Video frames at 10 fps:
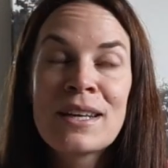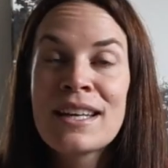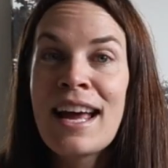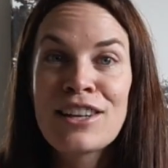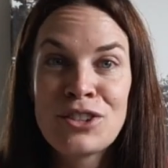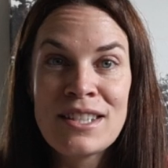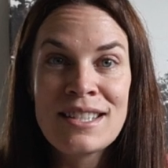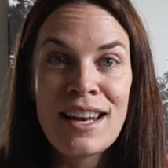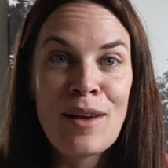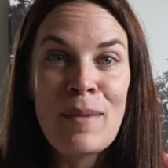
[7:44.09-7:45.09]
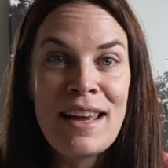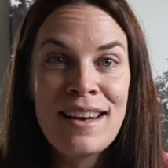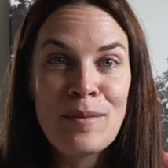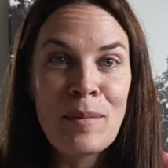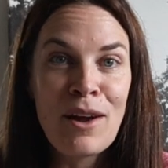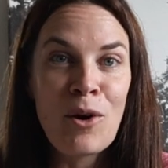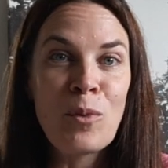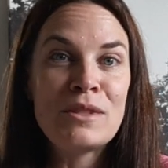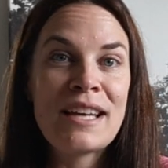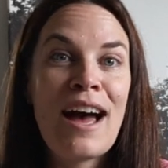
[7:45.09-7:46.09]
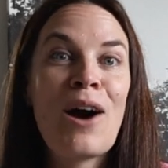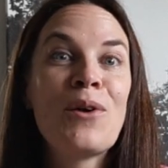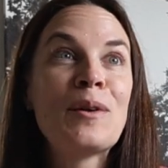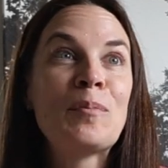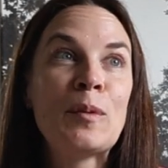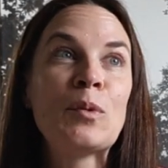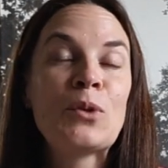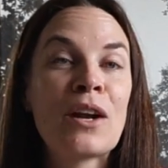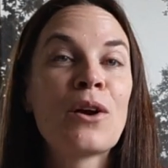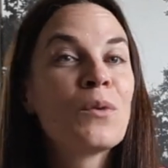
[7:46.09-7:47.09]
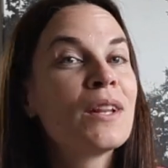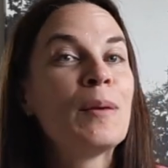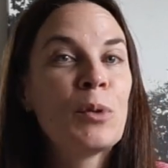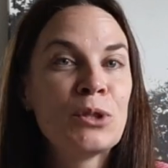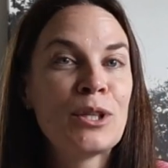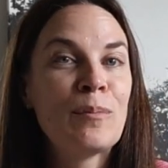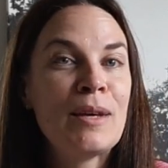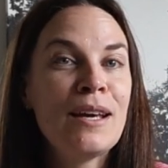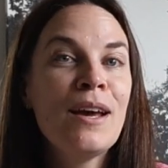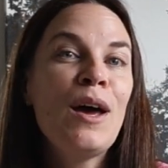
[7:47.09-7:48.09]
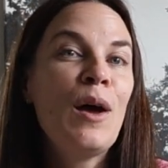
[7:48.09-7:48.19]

connections that I made in my hometown and people that are really pushing me